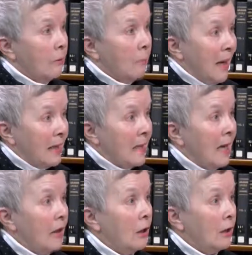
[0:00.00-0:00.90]

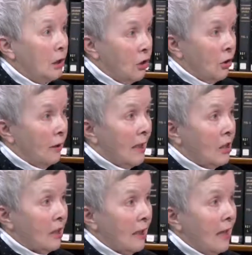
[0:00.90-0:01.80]
maintain the
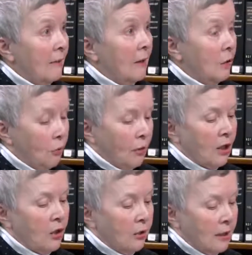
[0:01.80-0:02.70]
legislative and
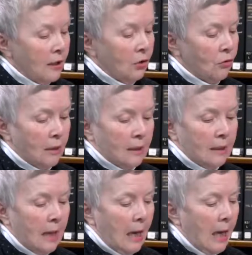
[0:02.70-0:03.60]
congressional districts,